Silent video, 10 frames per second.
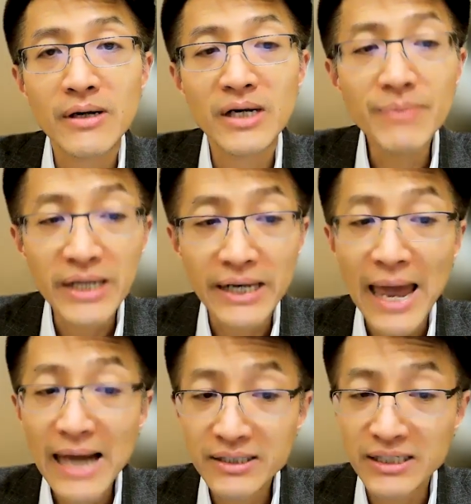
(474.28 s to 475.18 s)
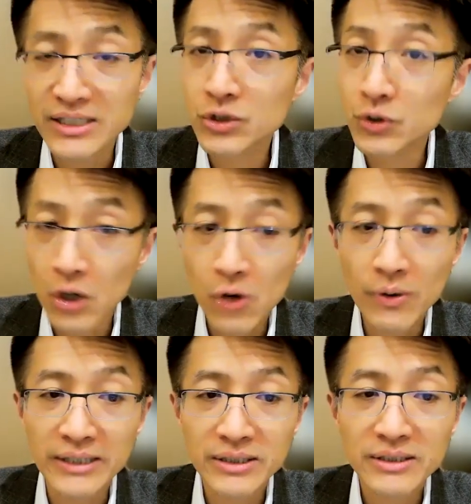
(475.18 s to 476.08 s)
Limited access to
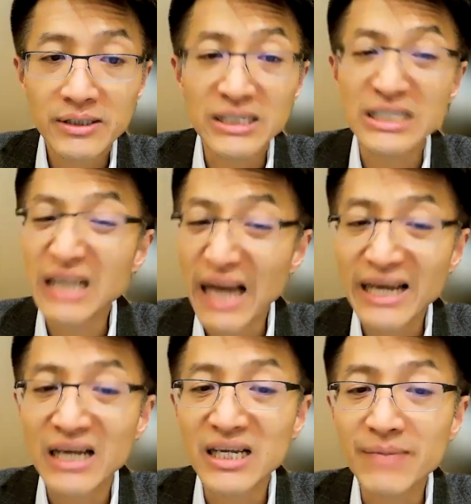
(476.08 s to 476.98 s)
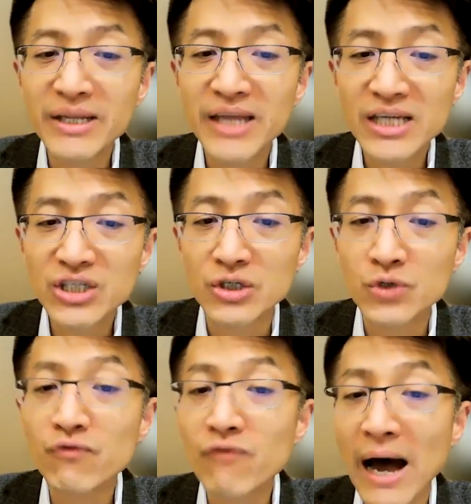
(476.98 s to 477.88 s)
knowledge is like a limitation
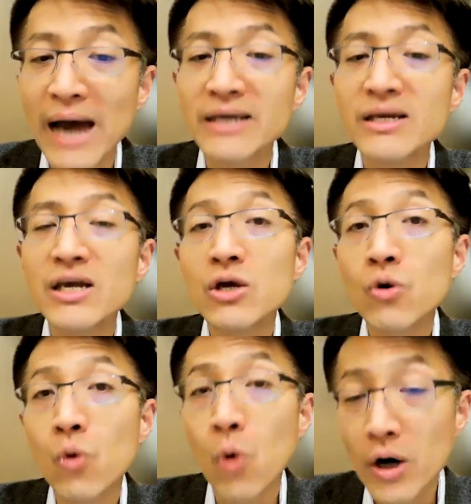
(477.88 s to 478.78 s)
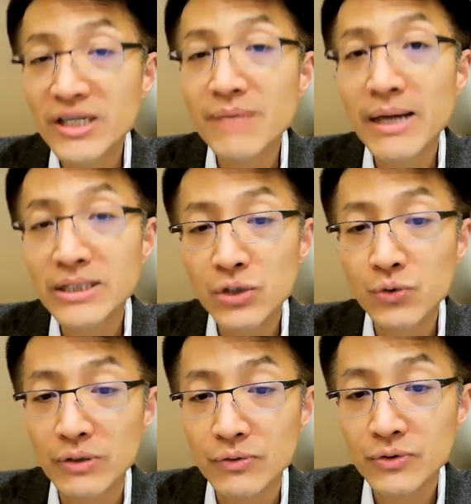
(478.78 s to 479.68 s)
to find quality
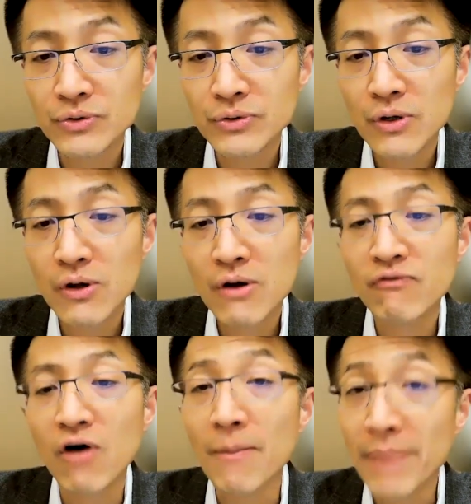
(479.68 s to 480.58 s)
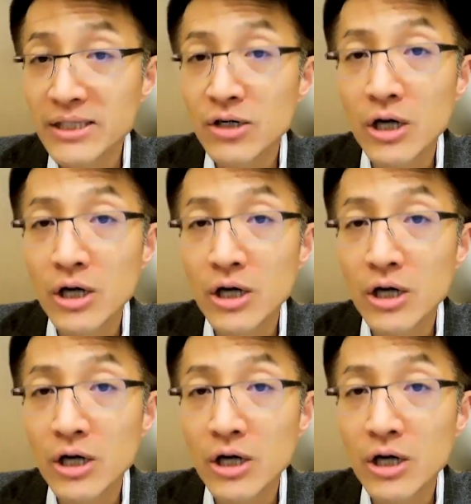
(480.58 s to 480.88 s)
materials for better